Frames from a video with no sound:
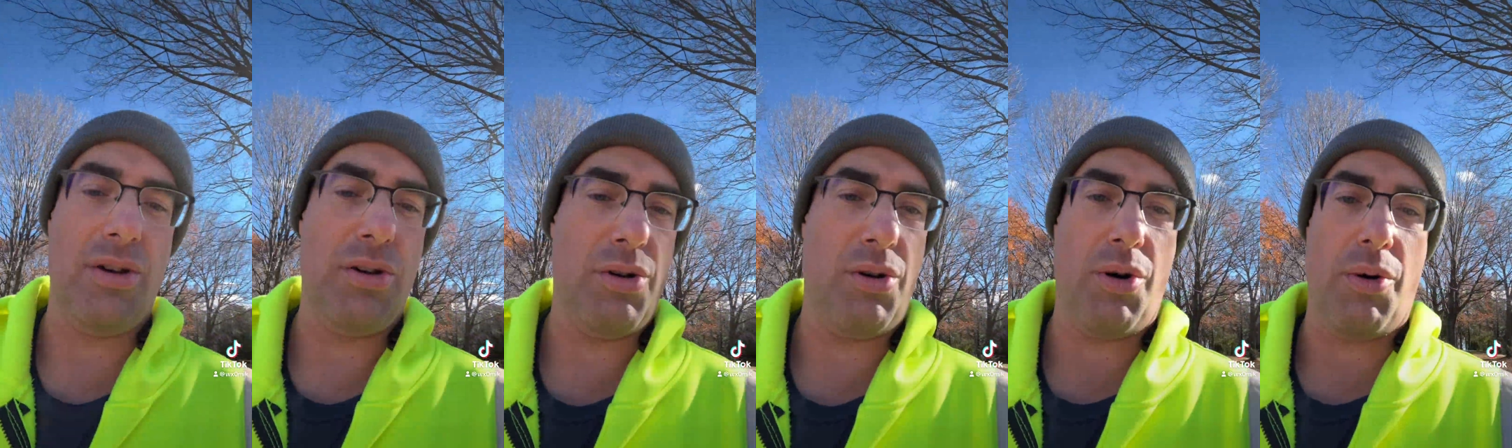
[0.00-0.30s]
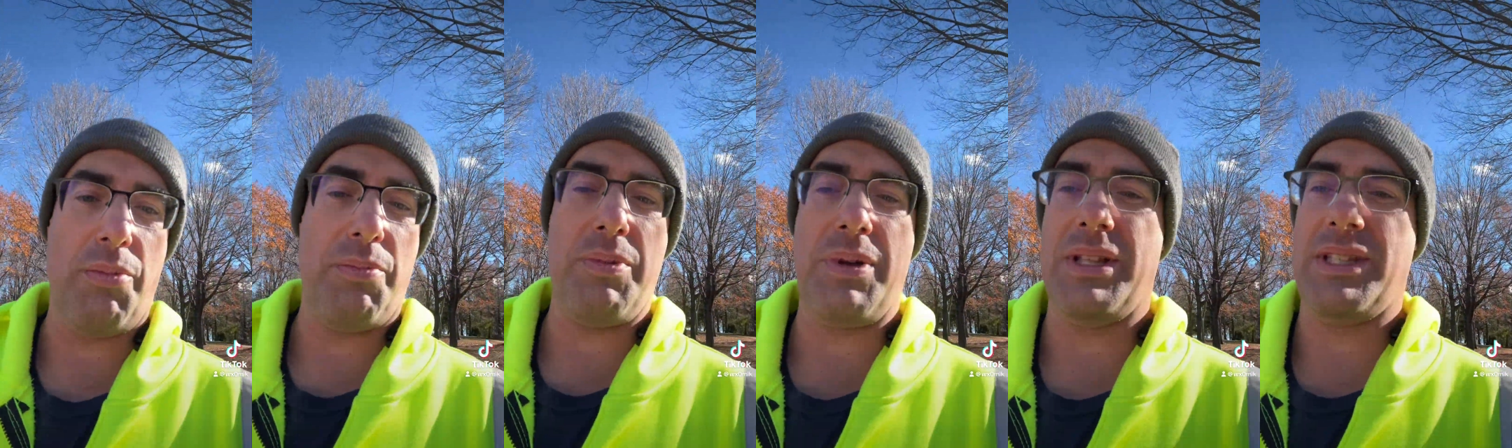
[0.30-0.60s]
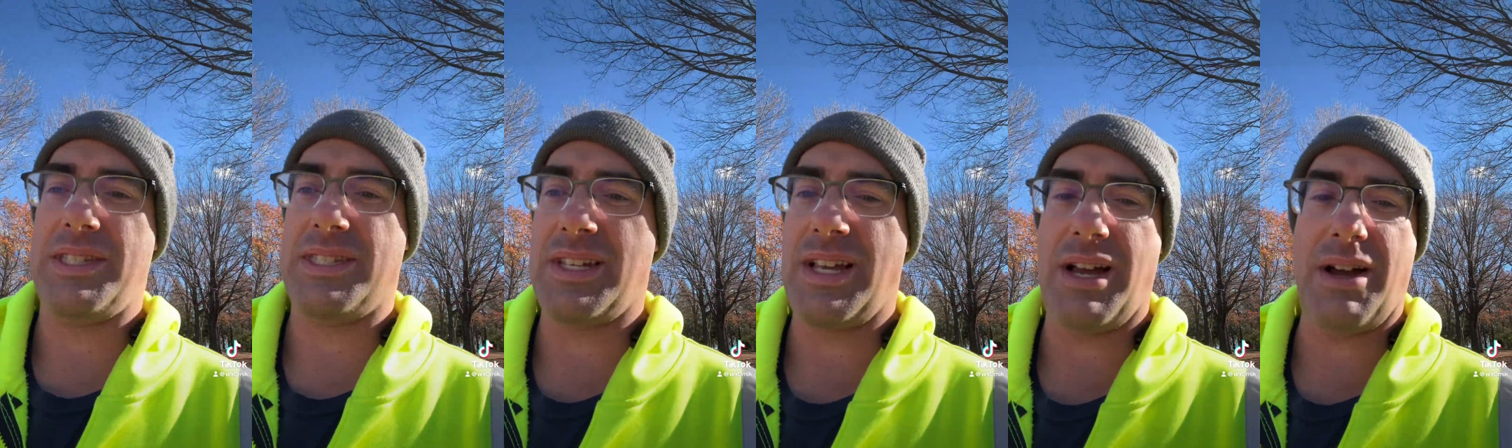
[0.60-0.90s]
hope
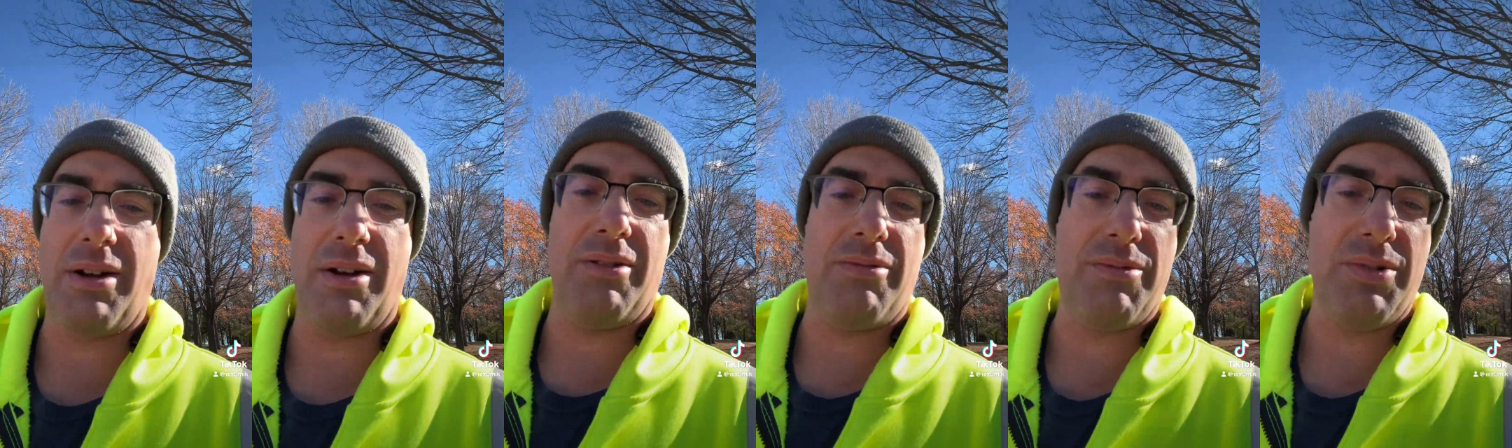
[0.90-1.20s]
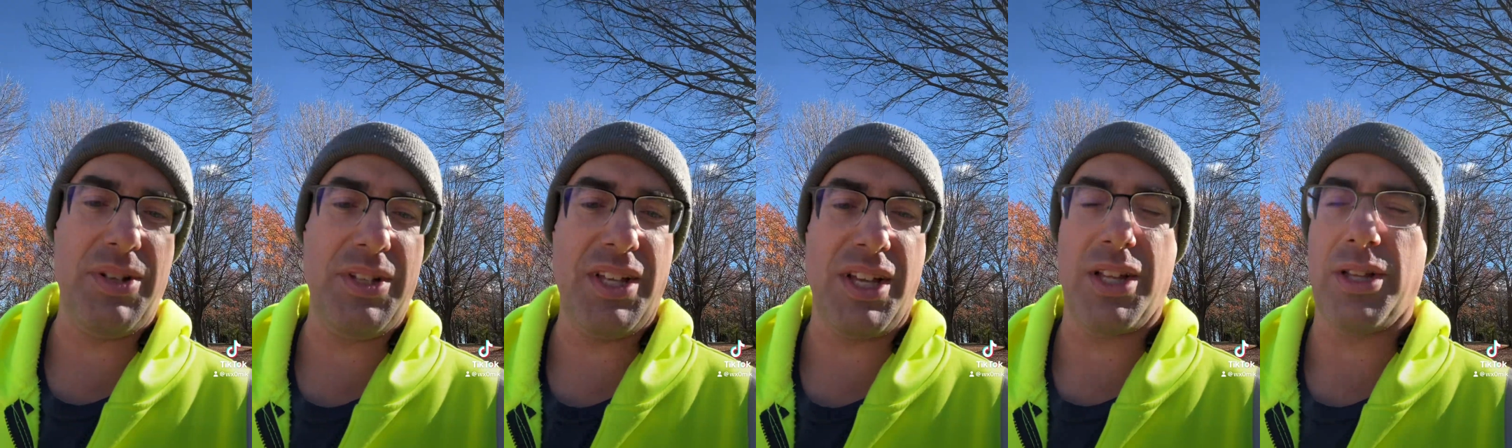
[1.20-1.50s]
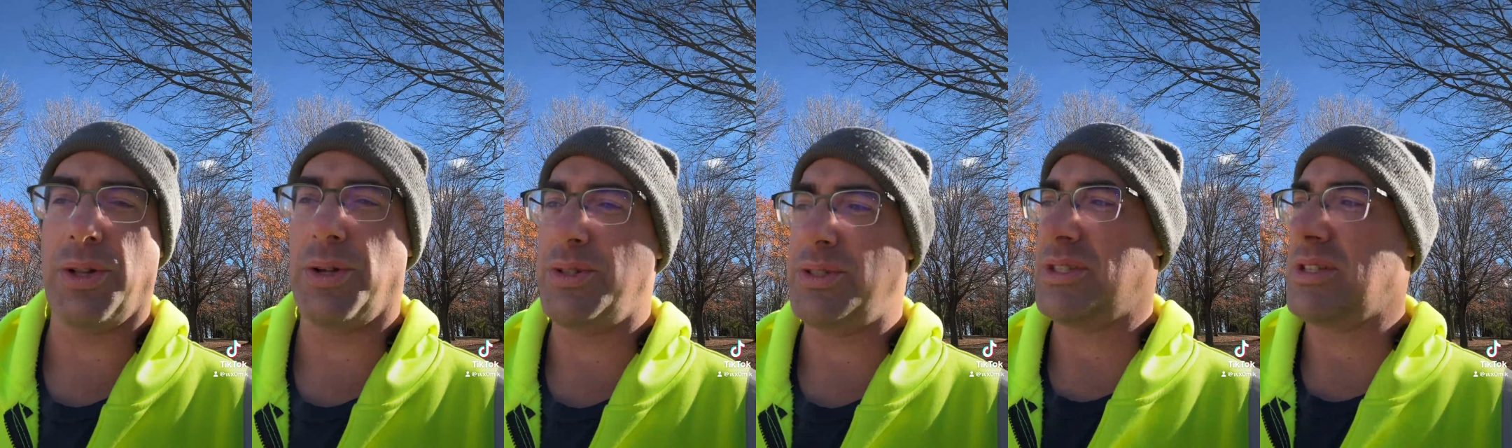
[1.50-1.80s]
it's really
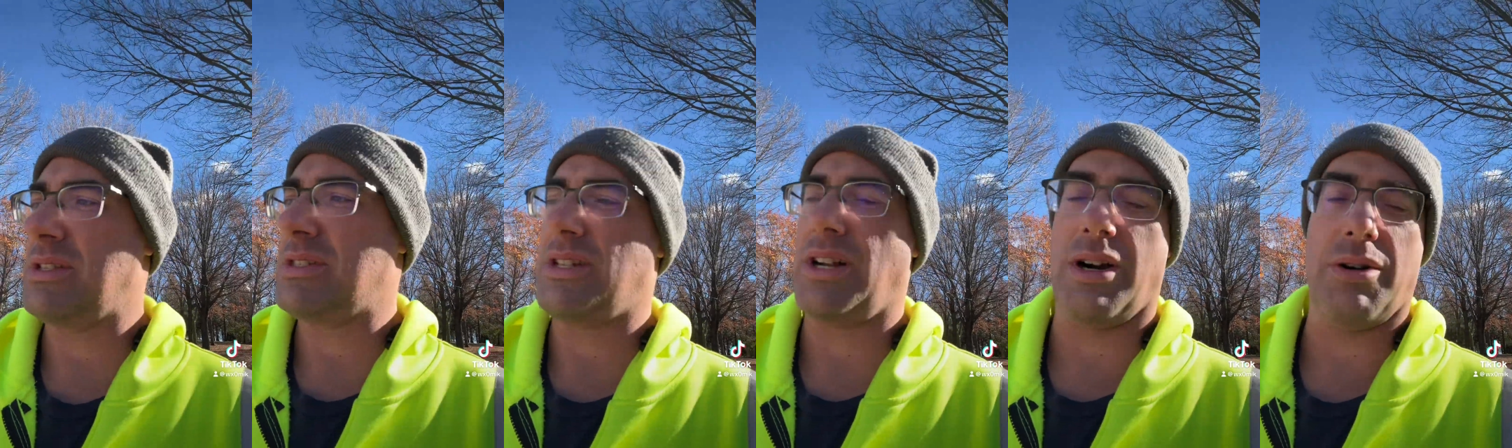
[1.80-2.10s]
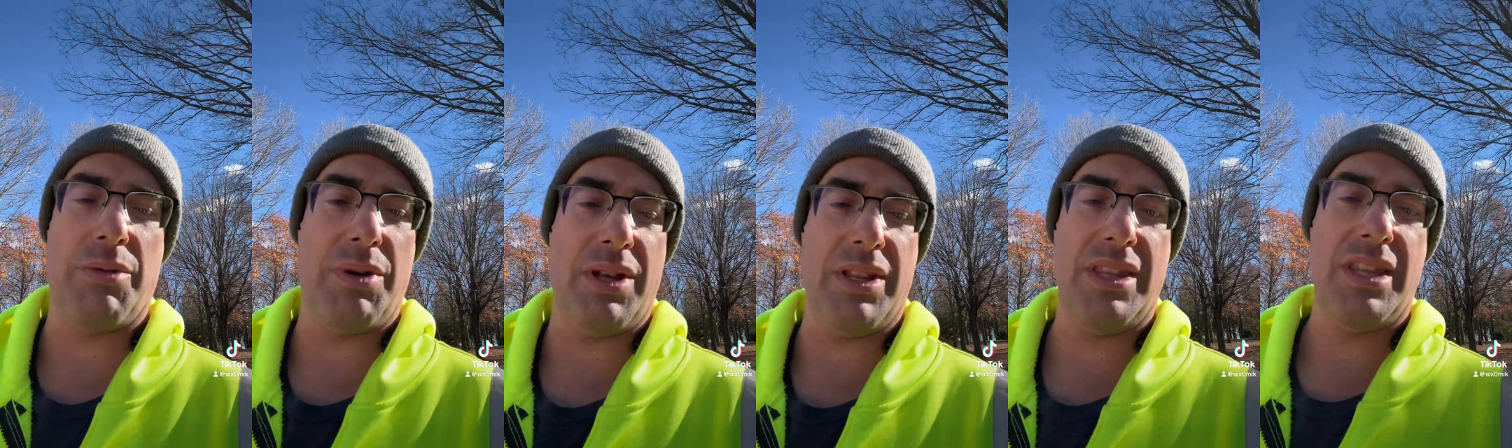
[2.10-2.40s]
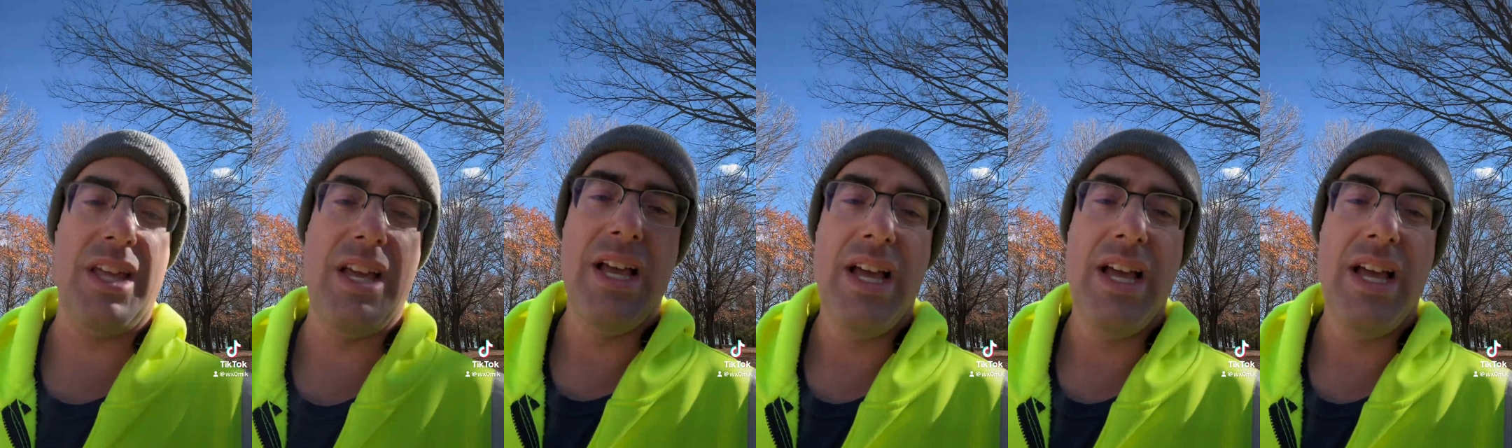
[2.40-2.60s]
close to start with.